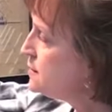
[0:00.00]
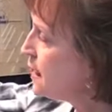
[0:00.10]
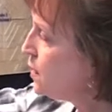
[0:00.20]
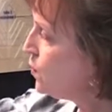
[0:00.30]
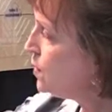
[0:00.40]

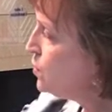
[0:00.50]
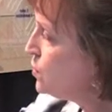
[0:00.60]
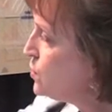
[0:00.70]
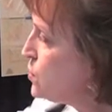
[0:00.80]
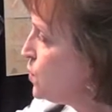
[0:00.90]
Take one of
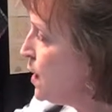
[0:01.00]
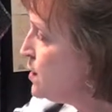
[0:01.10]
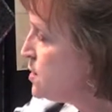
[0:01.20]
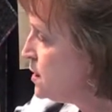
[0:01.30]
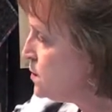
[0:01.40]
your little
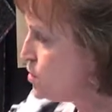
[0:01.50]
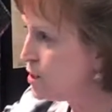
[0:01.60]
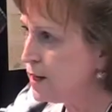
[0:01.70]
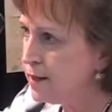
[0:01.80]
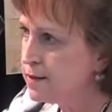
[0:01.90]
squares at the
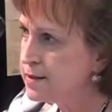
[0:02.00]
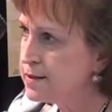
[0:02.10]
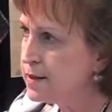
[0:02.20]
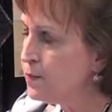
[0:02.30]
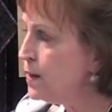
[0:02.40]
machine,
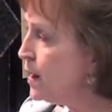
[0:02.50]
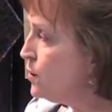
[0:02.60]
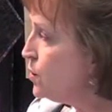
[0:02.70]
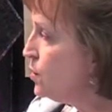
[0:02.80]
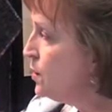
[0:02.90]
slip it
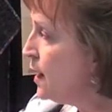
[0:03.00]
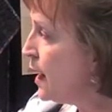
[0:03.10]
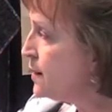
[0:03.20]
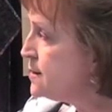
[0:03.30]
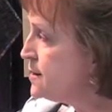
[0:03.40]
under,
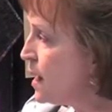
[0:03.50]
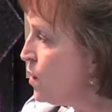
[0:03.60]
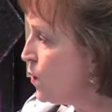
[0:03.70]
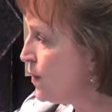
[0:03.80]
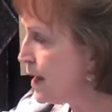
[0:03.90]
and
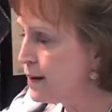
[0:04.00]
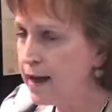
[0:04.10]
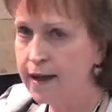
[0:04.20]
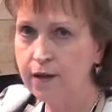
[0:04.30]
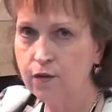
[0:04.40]
sew on that
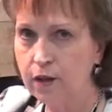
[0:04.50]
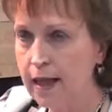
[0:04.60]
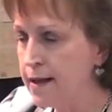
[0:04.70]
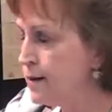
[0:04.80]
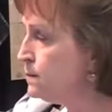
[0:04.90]
diagonal
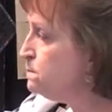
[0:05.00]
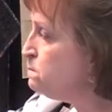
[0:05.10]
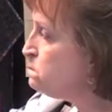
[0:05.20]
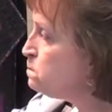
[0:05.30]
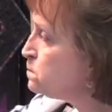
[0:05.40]
line.
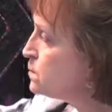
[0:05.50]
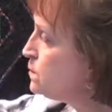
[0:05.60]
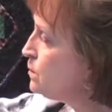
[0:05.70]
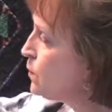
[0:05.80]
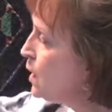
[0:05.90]

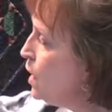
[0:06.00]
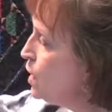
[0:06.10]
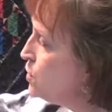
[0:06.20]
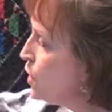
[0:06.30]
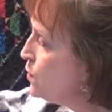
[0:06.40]

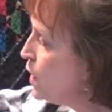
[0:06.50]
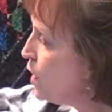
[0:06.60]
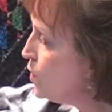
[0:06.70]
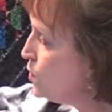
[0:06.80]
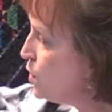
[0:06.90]
Turn the
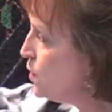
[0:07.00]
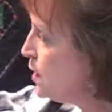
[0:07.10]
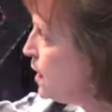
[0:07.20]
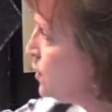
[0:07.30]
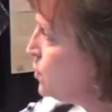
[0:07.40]
whole
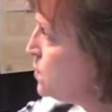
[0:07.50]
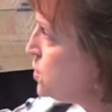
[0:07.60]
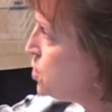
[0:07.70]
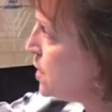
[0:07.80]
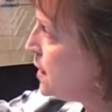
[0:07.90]
unit under the
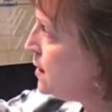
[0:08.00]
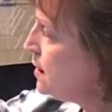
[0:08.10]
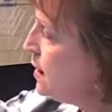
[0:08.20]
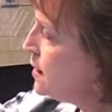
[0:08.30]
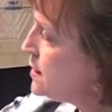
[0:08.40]
machine,
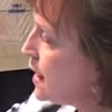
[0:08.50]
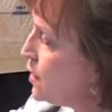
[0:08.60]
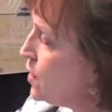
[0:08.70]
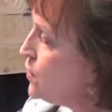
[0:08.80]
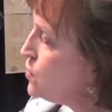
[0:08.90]

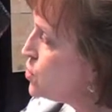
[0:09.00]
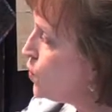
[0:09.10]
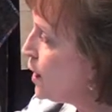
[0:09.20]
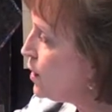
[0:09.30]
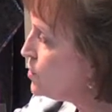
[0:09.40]
take another
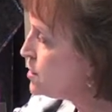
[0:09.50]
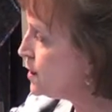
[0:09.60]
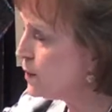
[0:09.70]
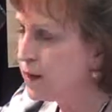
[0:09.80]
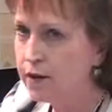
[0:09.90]
square,
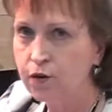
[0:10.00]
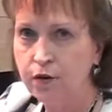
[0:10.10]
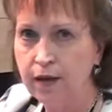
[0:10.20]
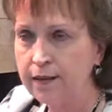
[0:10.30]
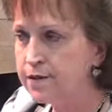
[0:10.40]
slip it under,
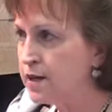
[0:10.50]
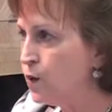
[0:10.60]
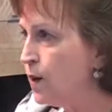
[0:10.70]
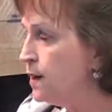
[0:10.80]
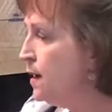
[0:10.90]
and
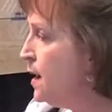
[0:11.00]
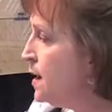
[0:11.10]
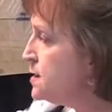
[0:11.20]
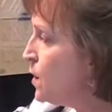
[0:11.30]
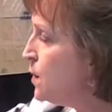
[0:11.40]
sew it.
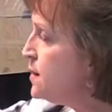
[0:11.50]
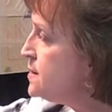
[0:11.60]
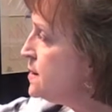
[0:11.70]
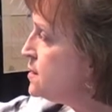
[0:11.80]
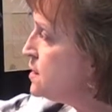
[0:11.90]
So in
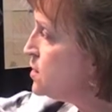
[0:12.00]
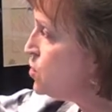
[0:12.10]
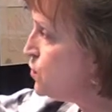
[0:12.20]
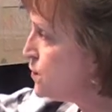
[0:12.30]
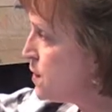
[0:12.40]
this
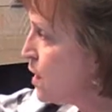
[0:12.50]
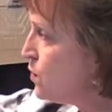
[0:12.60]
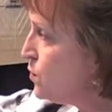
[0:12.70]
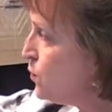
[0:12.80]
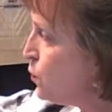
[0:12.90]
instance, you've
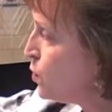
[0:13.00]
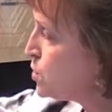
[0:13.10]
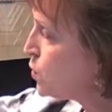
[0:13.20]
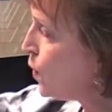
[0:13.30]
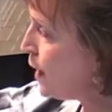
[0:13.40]
sewn 4
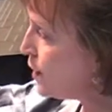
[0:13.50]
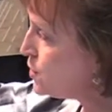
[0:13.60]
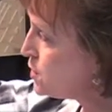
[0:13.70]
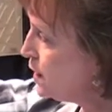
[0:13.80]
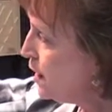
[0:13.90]

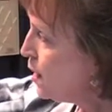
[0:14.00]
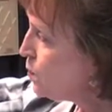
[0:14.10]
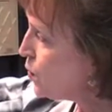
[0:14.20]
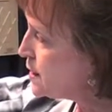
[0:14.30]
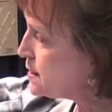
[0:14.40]
squares.
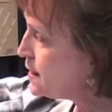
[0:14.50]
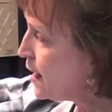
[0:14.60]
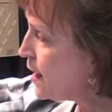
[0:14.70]
Press it